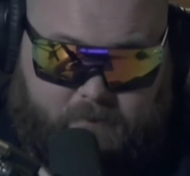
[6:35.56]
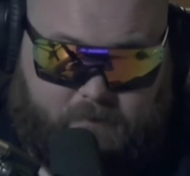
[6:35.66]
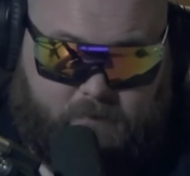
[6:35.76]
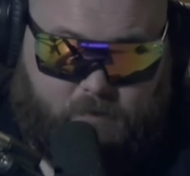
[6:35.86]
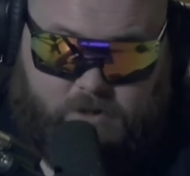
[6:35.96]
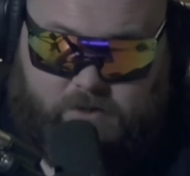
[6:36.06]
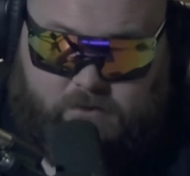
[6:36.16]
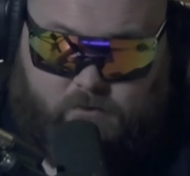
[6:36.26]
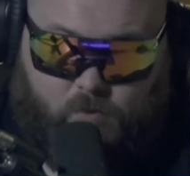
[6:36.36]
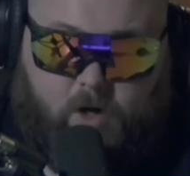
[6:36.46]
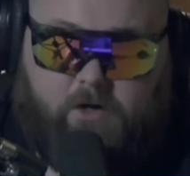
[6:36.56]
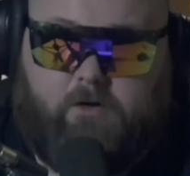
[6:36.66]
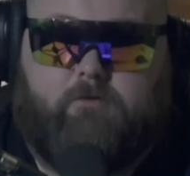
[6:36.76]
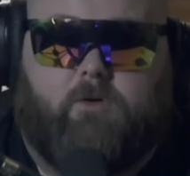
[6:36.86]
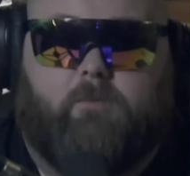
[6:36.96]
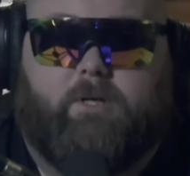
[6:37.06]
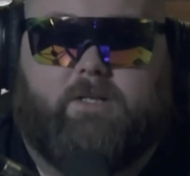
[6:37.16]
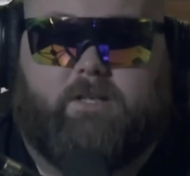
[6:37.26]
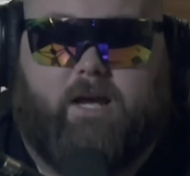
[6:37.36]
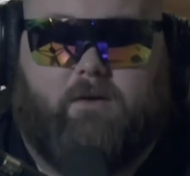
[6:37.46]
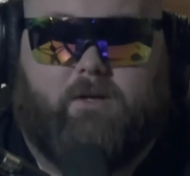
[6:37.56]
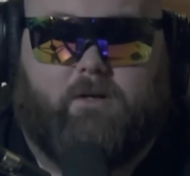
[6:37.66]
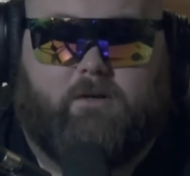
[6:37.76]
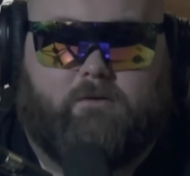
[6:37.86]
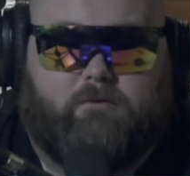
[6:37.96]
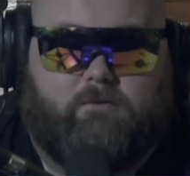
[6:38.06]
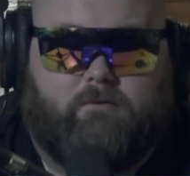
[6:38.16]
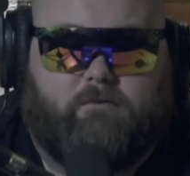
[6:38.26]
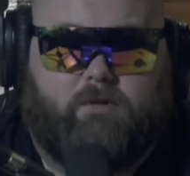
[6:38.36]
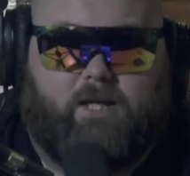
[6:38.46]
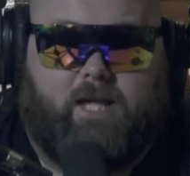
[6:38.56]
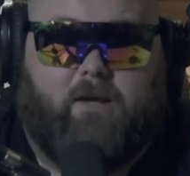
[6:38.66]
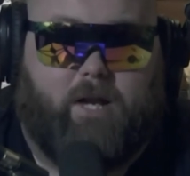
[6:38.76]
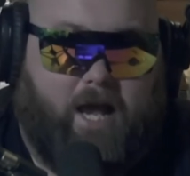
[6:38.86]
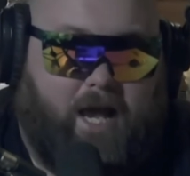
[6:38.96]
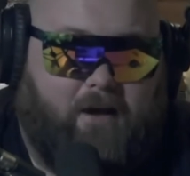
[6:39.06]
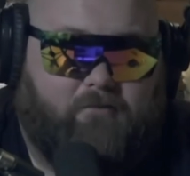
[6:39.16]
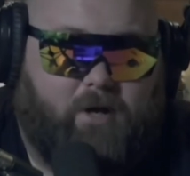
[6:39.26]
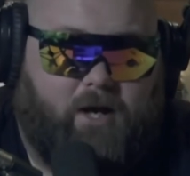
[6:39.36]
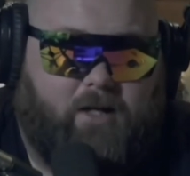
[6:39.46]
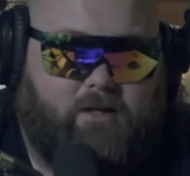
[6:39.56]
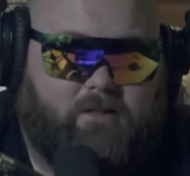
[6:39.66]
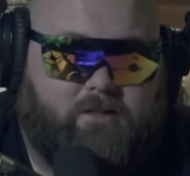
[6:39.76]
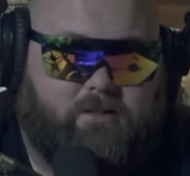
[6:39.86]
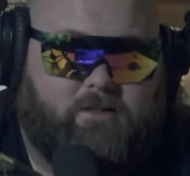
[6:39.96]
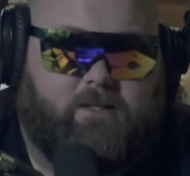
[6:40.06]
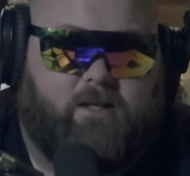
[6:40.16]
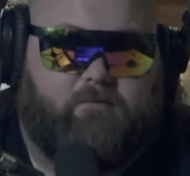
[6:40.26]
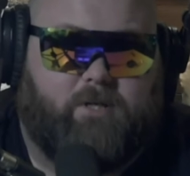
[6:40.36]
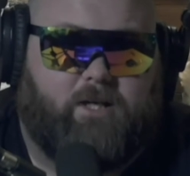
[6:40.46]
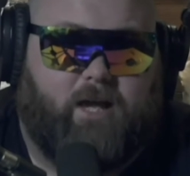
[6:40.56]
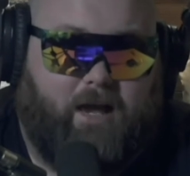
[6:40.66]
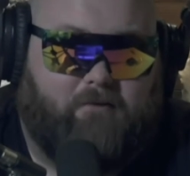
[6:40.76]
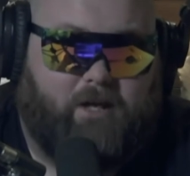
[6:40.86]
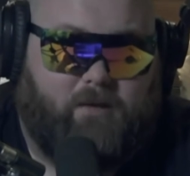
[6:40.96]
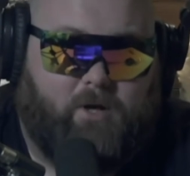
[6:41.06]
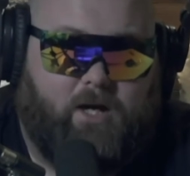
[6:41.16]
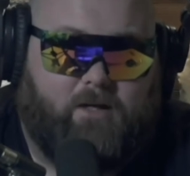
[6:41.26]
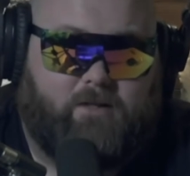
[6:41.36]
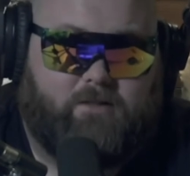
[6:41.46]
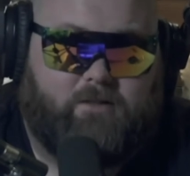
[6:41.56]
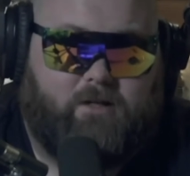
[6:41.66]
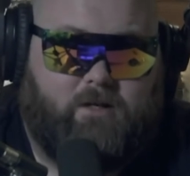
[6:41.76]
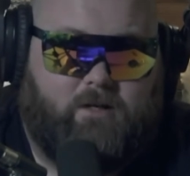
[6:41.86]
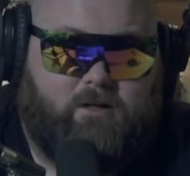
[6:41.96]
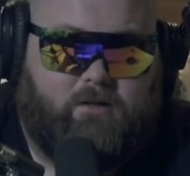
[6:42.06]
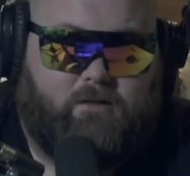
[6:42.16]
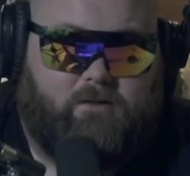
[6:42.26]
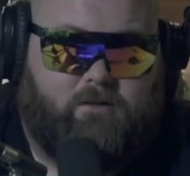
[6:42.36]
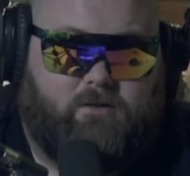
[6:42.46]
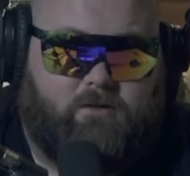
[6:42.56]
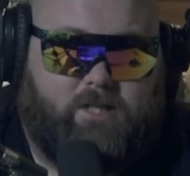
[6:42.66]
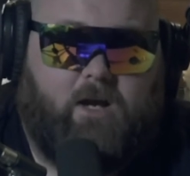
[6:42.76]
which is wonderful because now they're a game and a half behind us instead of being a half game behind us. The Seahawks